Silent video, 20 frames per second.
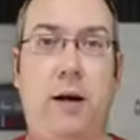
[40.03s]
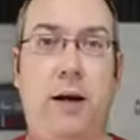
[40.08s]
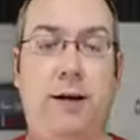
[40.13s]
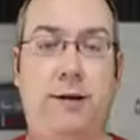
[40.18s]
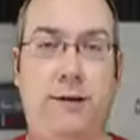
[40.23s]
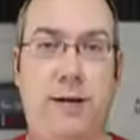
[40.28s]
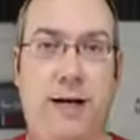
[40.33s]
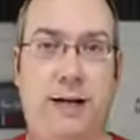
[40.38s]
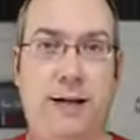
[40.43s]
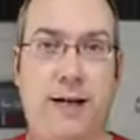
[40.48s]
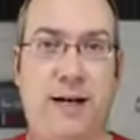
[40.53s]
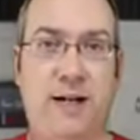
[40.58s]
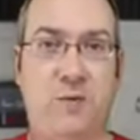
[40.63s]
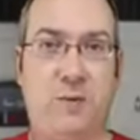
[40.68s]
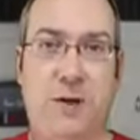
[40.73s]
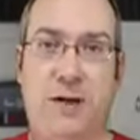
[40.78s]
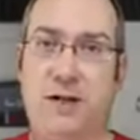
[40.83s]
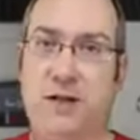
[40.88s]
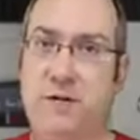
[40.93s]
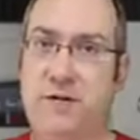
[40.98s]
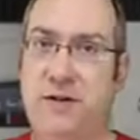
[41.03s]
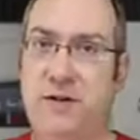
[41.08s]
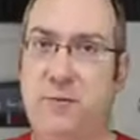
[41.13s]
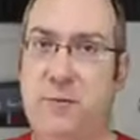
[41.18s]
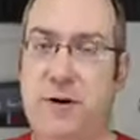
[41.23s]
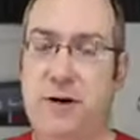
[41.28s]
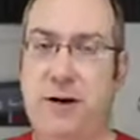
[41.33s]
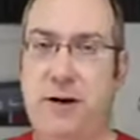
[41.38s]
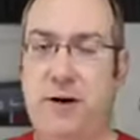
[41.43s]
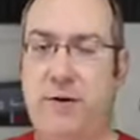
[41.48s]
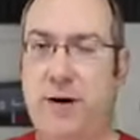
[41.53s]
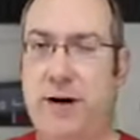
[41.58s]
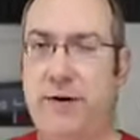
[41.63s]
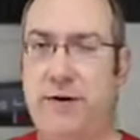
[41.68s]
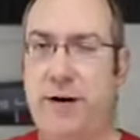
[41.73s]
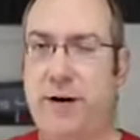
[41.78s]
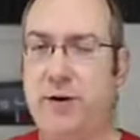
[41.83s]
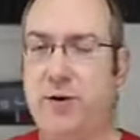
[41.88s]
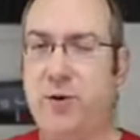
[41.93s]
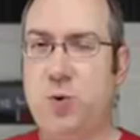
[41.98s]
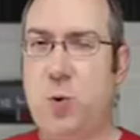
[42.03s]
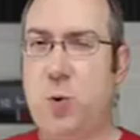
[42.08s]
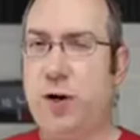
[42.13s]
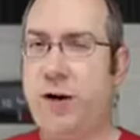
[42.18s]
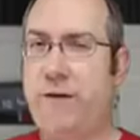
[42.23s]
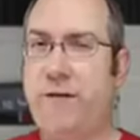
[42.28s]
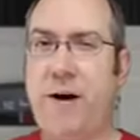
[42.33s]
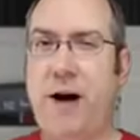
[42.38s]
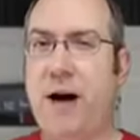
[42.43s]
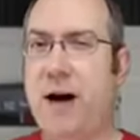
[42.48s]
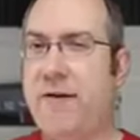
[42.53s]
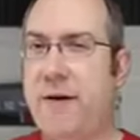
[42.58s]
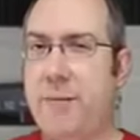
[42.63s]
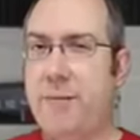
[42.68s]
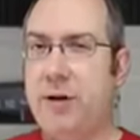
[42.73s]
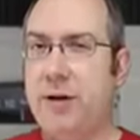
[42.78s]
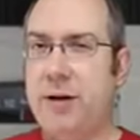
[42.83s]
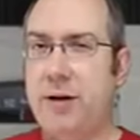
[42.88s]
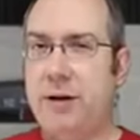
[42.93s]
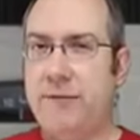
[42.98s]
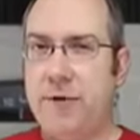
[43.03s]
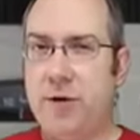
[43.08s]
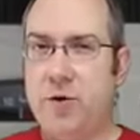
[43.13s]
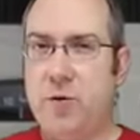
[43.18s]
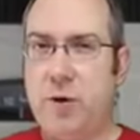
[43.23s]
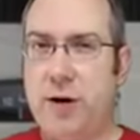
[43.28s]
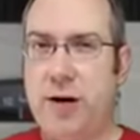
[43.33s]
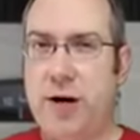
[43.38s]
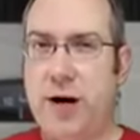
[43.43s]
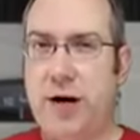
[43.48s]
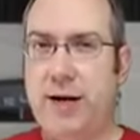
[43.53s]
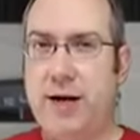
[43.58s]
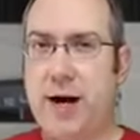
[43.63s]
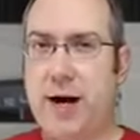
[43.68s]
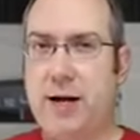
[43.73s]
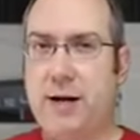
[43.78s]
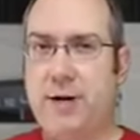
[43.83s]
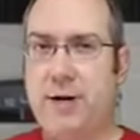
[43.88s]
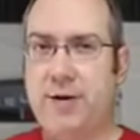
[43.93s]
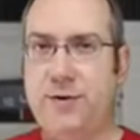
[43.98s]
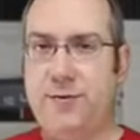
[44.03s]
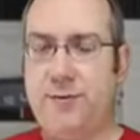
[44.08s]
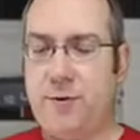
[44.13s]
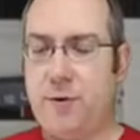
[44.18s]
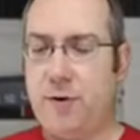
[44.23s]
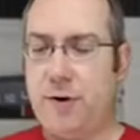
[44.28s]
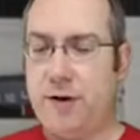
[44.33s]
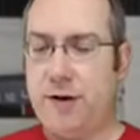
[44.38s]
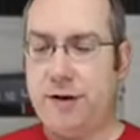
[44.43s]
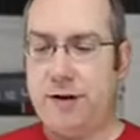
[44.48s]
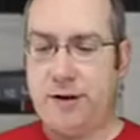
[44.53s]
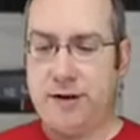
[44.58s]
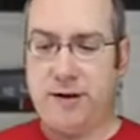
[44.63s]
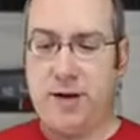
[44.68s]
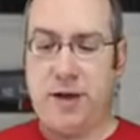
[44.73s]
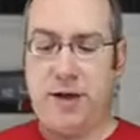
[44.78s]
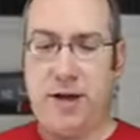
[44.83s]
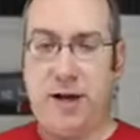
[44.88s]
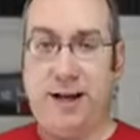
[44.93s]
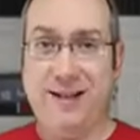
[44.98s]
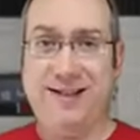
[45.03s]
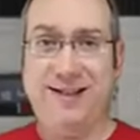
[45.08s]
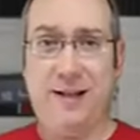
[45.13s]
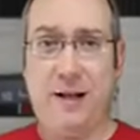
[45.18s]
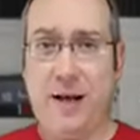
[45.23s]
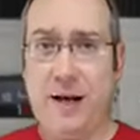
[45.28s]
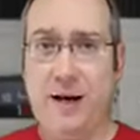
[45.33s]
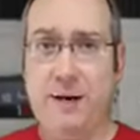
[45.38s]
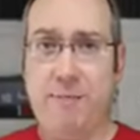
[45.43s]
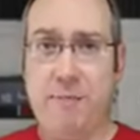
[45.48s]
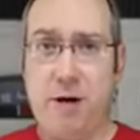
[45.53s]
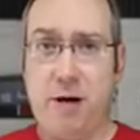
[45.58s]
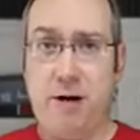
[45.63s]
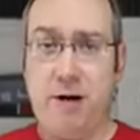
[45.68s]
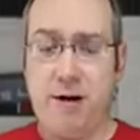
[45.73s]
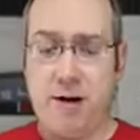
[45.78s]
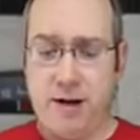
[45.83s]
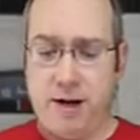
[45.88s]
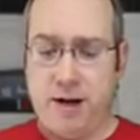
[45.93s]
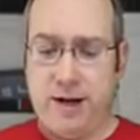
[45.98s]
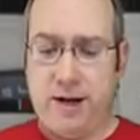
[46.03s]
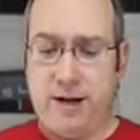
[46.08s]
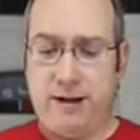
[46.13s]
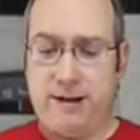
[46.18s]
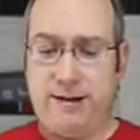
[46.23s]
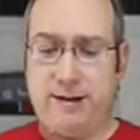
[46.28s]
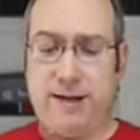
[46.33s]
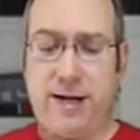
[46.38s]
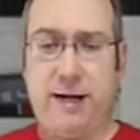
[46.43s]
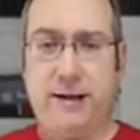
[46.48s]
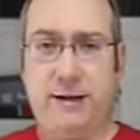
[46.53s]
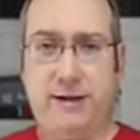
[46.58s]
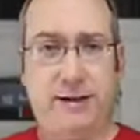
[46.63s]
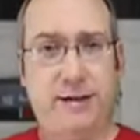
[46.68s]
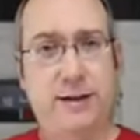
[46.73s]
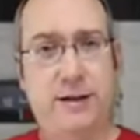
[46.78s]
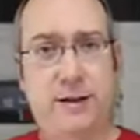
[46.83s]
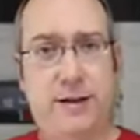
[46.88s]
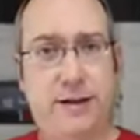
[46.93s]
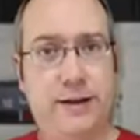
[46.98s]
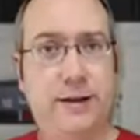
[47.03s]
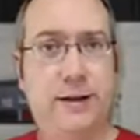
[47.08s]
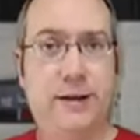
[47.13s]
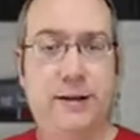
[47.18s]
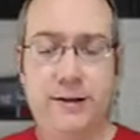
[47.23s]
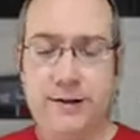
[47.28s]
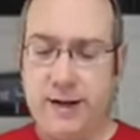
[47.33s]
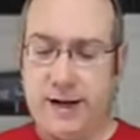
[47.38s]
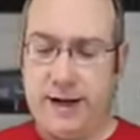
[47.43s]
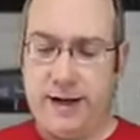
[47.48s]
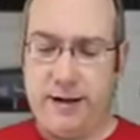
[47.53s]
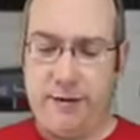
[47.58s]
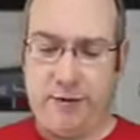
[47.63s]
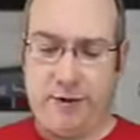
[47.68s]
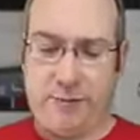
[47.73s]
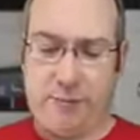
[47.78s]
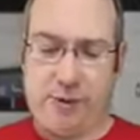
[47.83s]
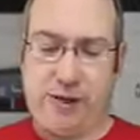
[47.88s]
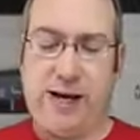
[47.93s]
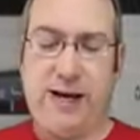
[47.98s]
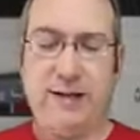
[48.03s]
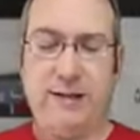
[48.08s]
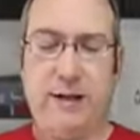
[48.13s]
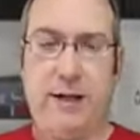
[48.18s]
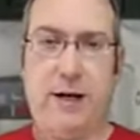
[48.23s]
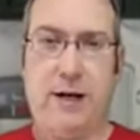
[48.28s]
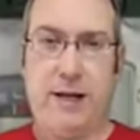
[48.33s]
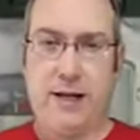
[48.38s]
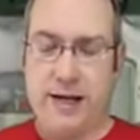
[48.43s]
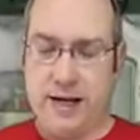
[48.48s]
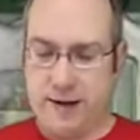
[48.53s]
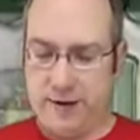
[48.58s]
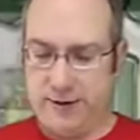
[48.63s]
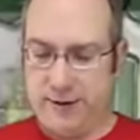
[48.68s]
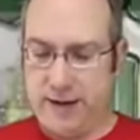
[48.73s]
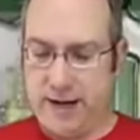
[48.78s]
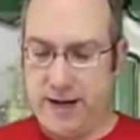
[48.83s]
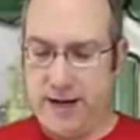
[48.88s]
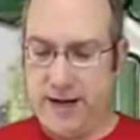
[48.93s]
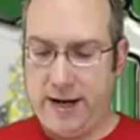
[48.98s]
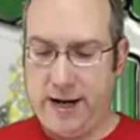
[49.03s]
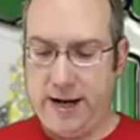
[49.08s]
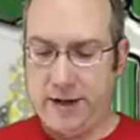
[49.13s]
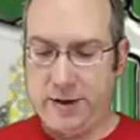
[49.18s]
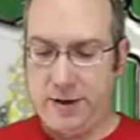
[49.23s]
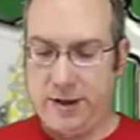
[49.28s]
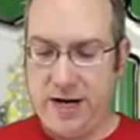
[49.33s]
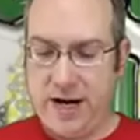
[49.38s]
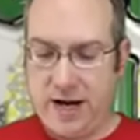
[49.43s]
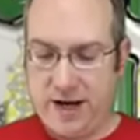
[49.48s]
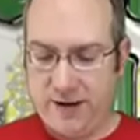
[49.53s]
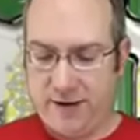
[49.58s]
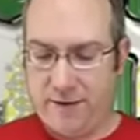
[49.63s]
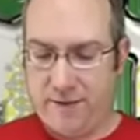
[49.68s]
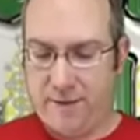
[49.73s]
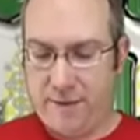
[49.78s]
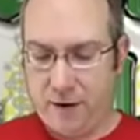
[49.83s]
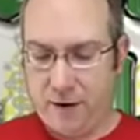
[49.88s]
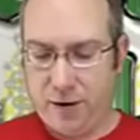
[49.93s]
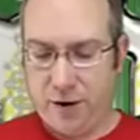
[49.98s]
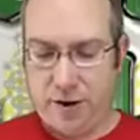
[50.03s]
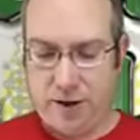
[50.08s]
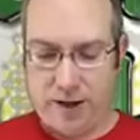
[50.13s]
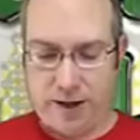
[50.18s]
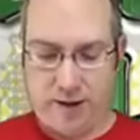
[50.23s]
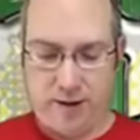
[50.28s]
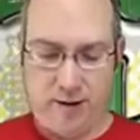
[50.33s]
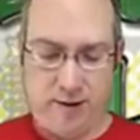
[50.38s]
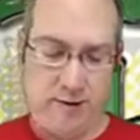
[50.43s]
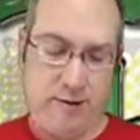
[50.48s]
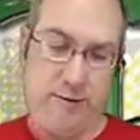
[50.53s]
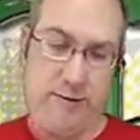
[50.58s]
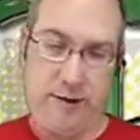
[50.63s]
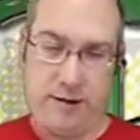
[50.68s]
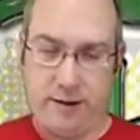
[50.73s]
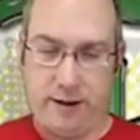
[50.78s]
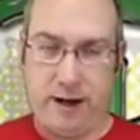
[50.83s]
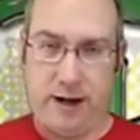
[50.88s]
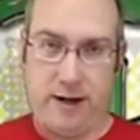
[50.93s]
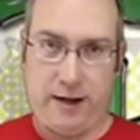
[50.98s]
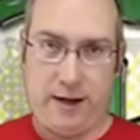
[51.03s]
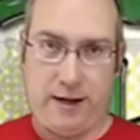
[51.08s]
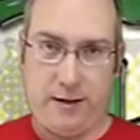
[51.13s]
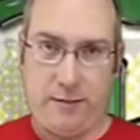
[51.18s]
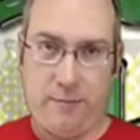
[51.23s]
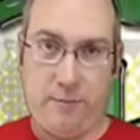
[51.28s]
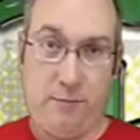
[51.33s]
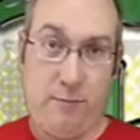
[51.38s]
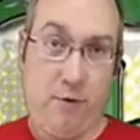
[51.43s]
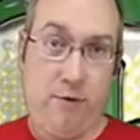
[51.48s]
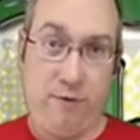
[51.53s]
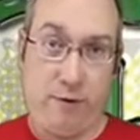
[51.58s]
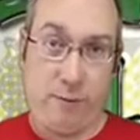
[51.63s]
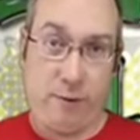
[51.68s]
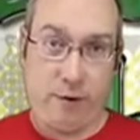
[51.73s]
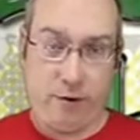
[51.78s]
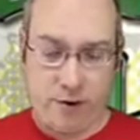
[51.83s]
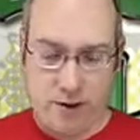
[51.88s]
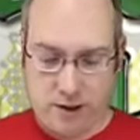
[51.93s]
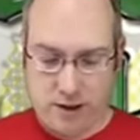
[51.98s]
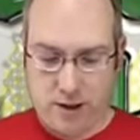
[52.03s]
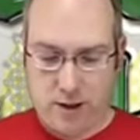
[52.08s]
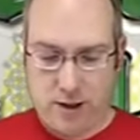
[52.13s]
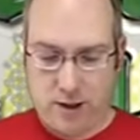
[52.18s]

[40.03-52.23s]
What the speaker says: it's not that expensive. It's probably right around 25, I believe, or $29 for this. It's an insulated mug. It's stainless steel on the inside with plastic on the outside. It actually has functioning, i.e. movable,